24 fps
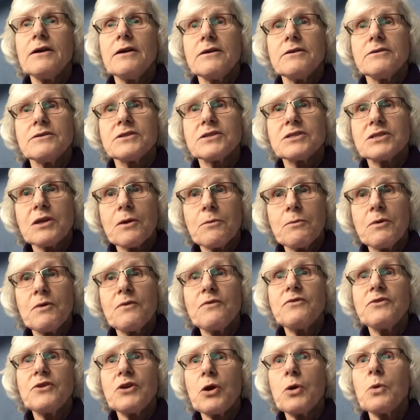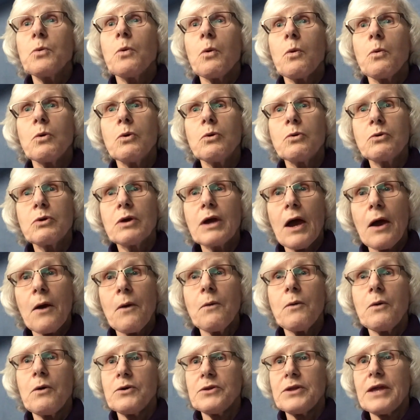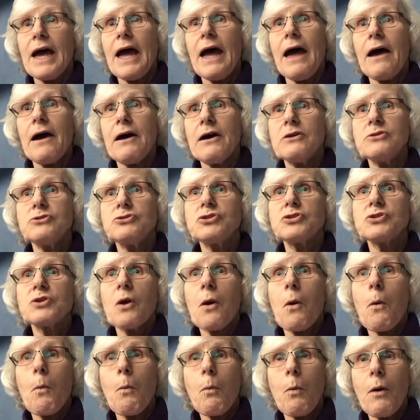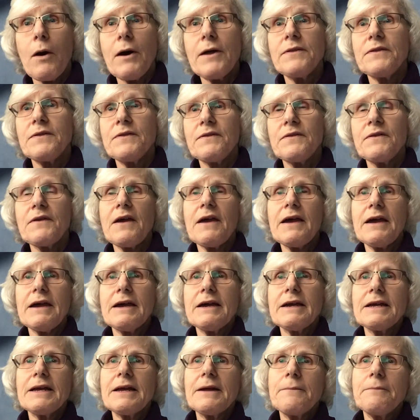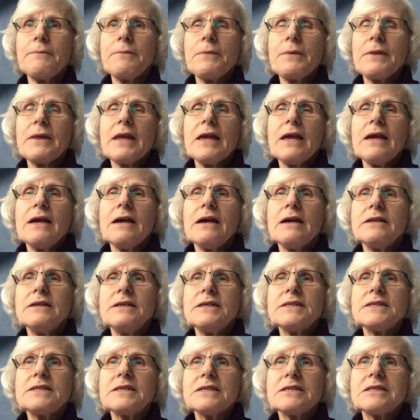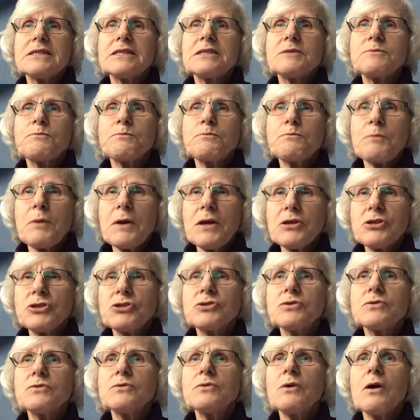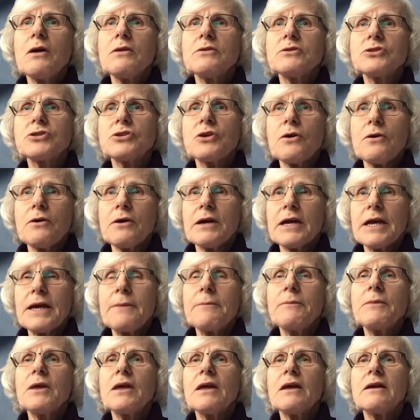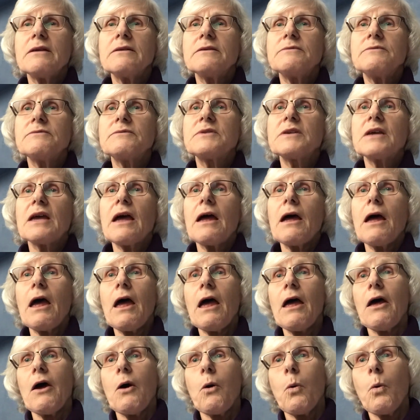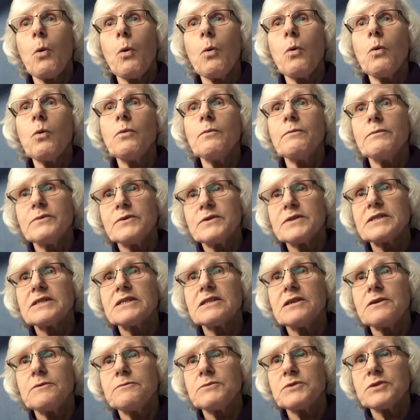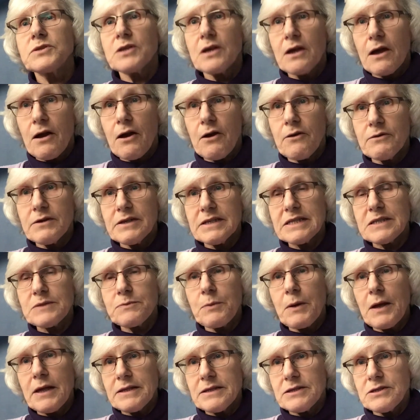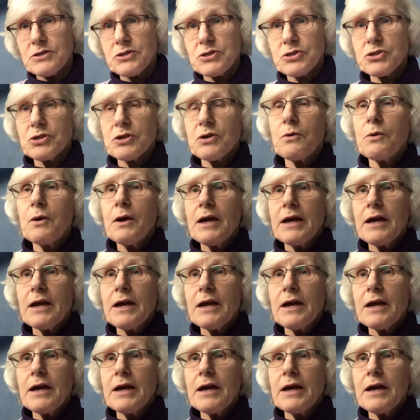Some of you will go on Hajj one day. And it's a special time, and all Muslims are expected to